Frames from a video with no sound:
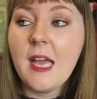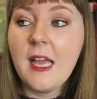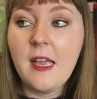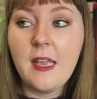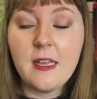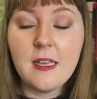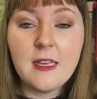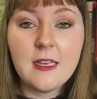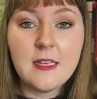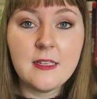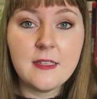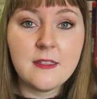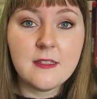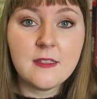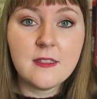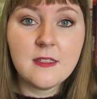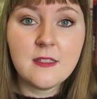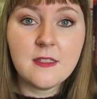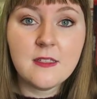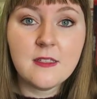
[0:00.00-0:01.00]
It
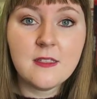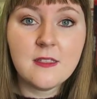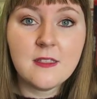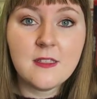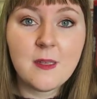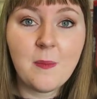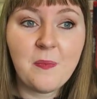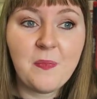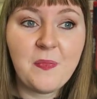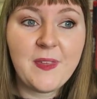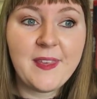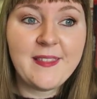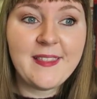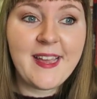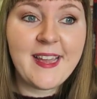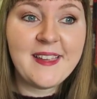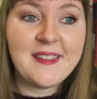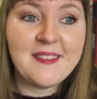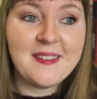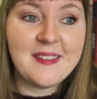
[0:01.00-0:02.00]
is something
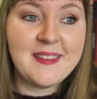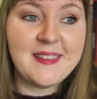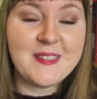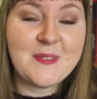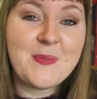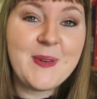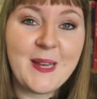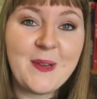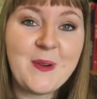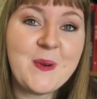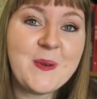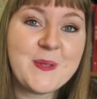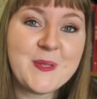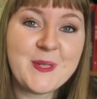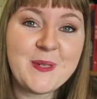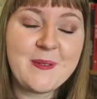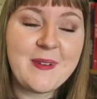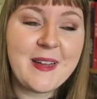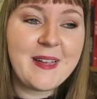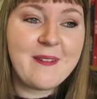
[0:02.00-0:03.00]
that I think is really
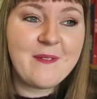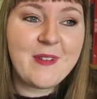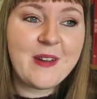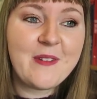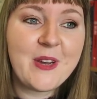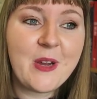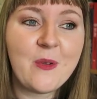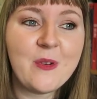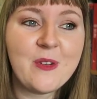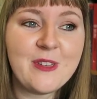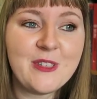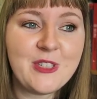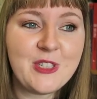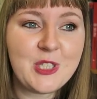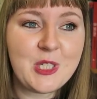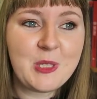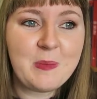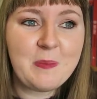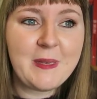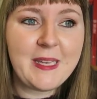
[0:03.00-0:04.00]
awesome. I am very honored
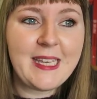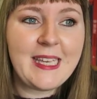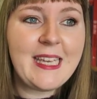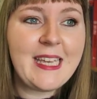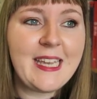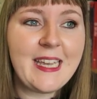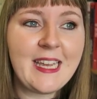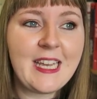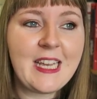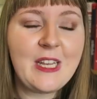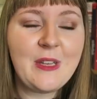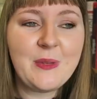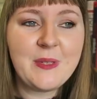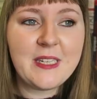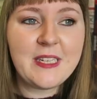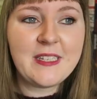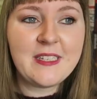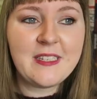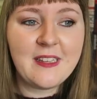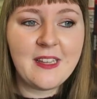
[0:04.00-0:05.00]
to be
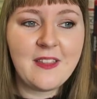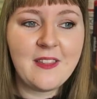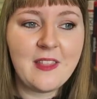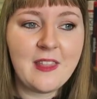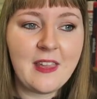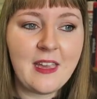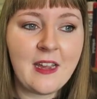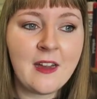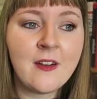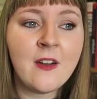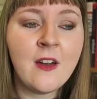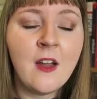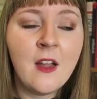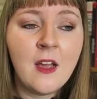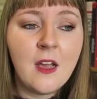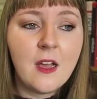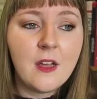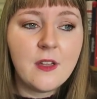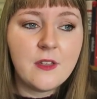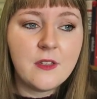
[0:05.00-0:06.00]
included there,
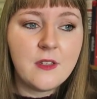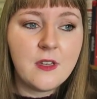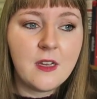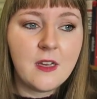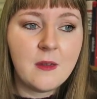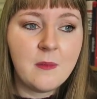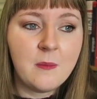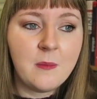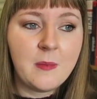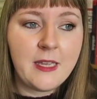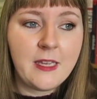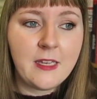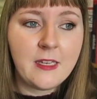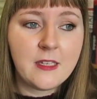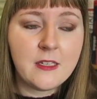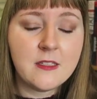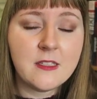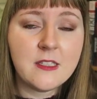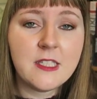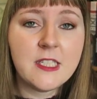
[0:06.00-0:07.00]
being
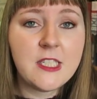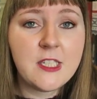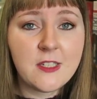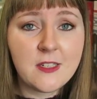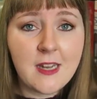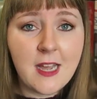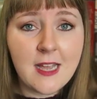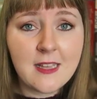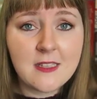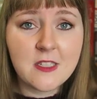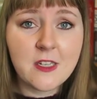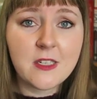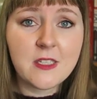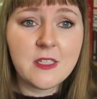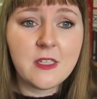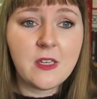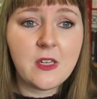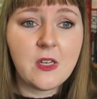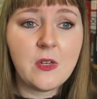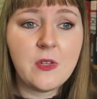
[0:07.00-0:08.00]
considered as
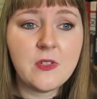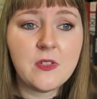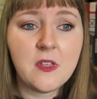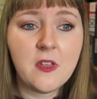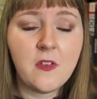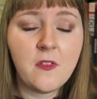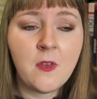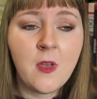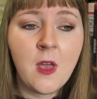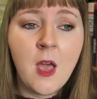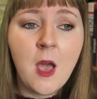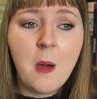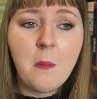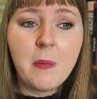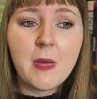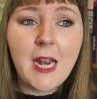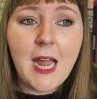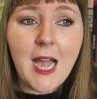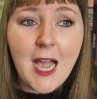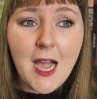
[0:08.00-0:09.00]
size inclusive.
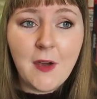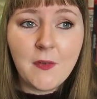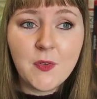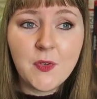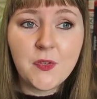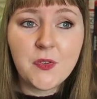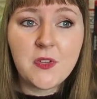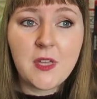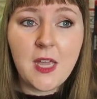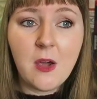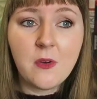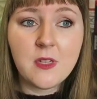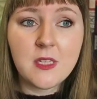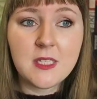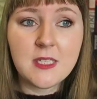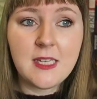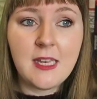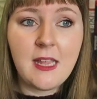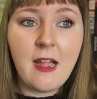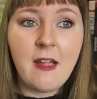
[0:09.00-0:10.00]
But I have to say,
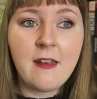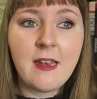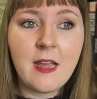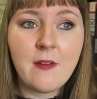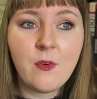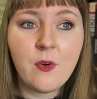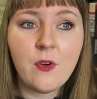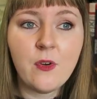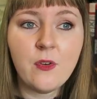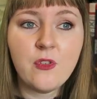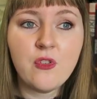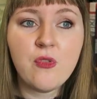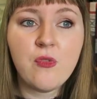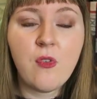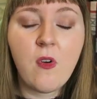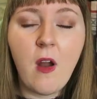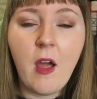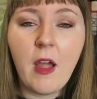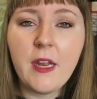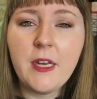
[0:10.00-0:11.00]
honestly, I never
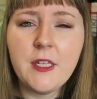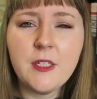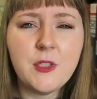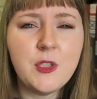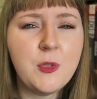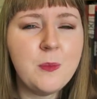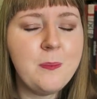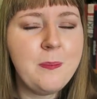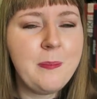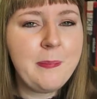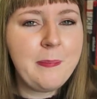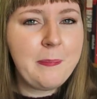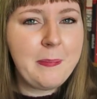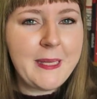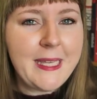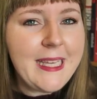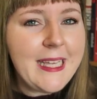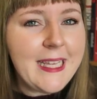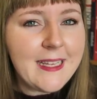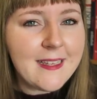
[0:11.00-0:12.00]
tried to
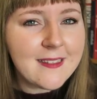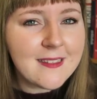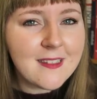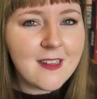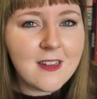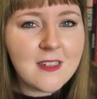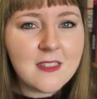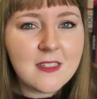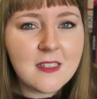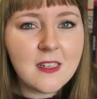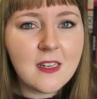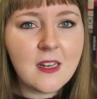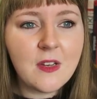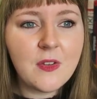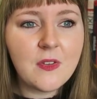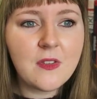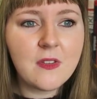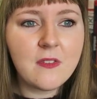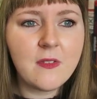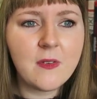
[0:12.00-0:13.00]
be size
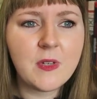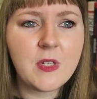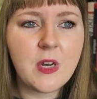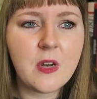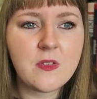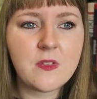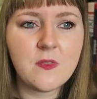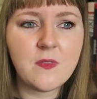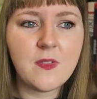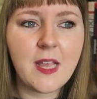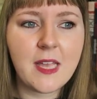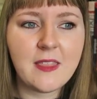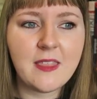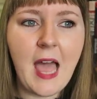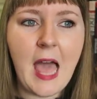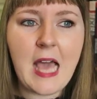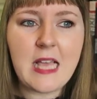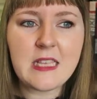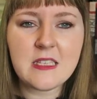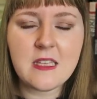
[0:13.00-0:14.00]
inclusive in terms of like
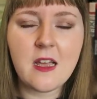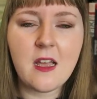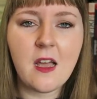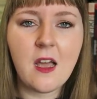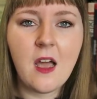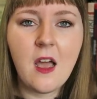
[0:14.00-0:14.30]
that